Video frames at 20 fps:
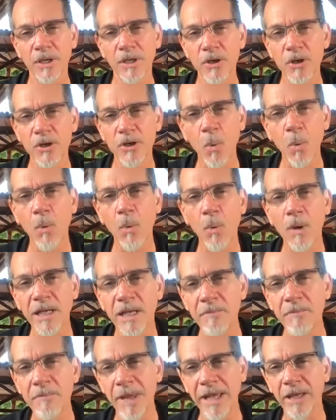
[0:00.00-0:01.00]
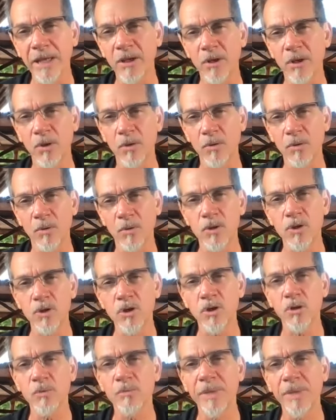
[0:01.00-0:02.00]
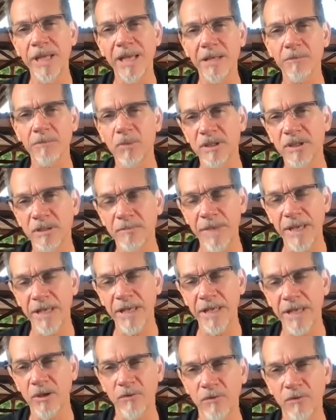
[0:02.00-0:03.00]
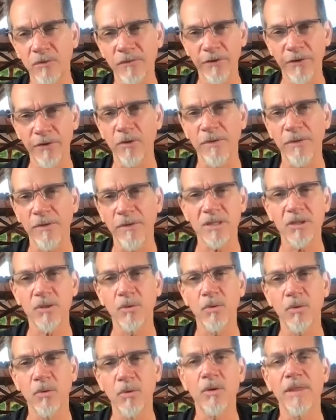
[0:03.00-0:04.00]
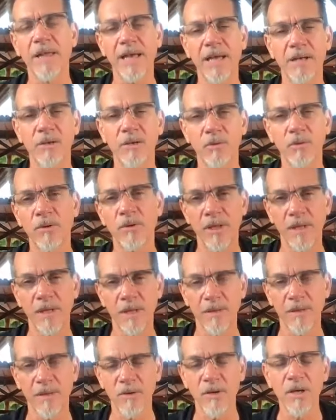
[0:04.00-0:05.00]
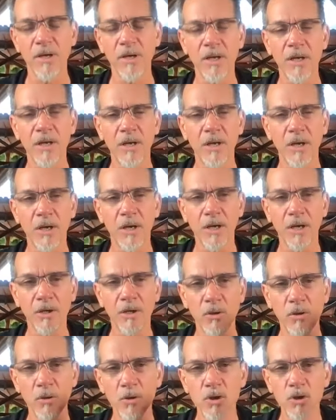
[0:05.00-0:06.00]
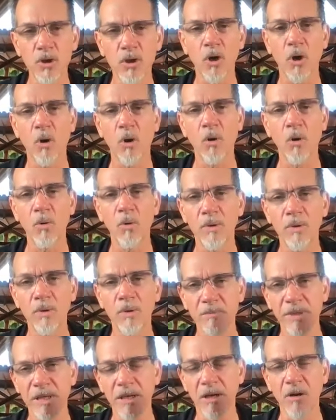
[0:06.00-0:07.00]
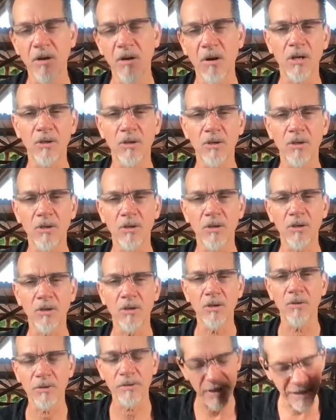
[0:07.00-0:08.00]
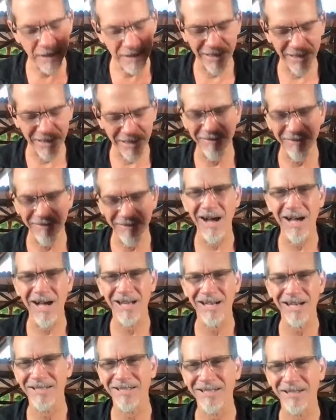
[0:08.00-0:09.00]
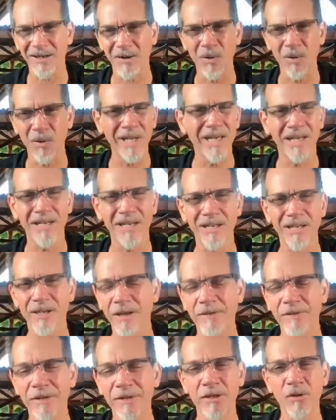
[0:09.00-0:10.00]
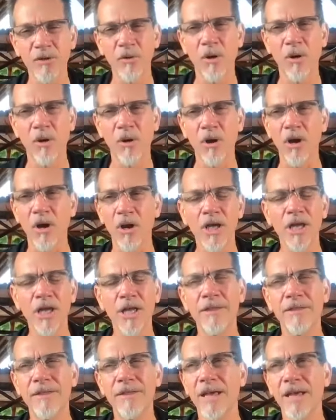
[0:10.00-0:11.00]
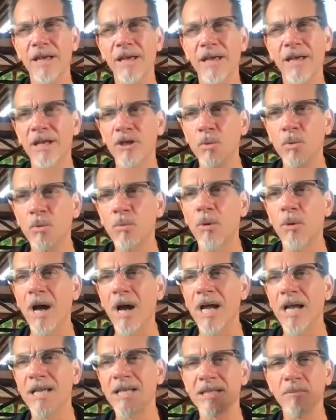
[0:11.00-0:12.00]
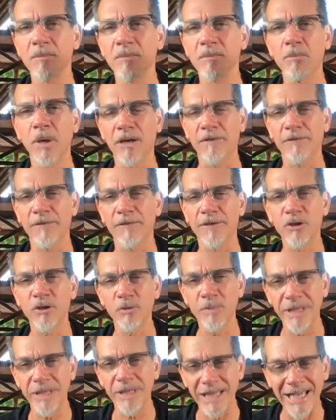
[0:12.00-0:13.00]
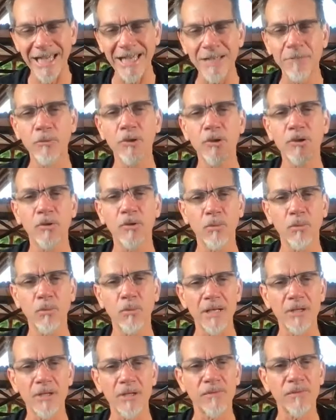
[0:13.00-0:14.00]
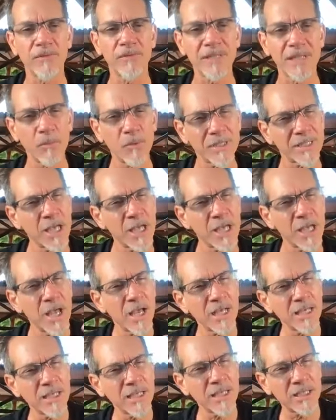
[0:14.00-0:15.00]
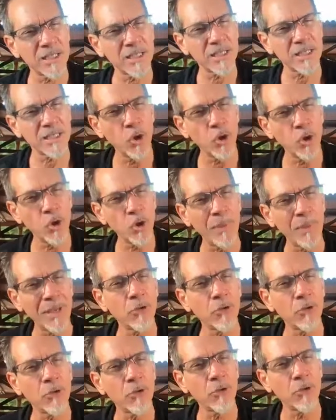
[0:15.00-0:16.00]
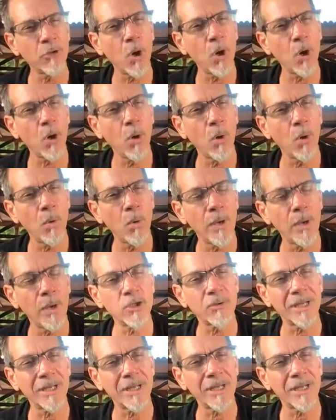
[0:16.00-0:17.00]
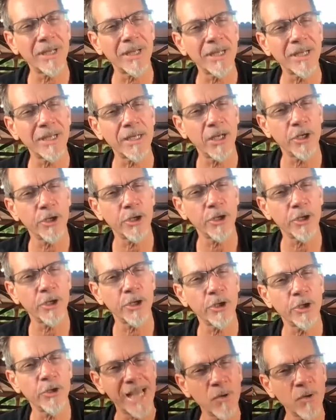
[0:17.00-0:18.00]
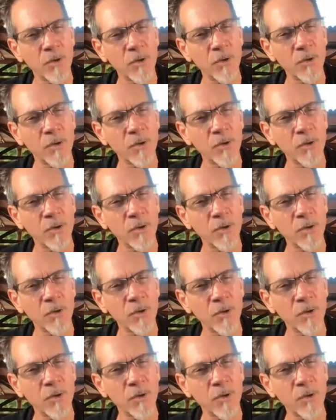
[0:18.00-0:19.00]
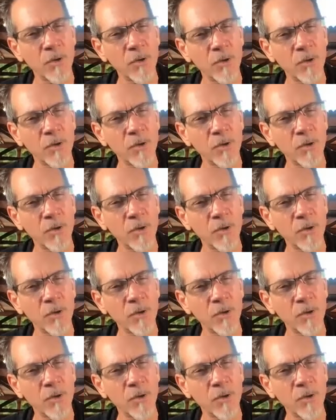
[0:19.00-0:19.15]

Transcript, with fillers: No one can make you or should be able to make you feel this or that or the other. You should always be the condor, the king, the goddess, the queen, everything you are, that to rise above and to be able to rise. So if someone's stooping low and trying to cut you down, it